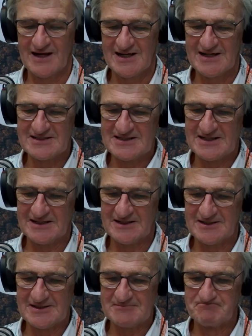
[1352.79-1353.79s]
And
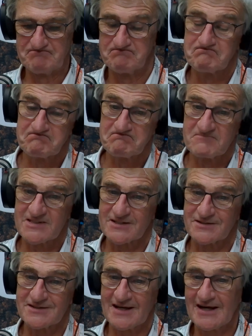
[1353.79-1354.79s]

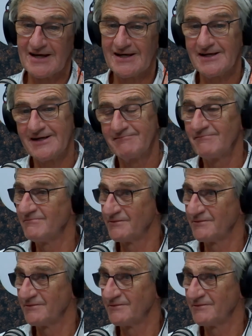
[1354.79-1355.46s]
today,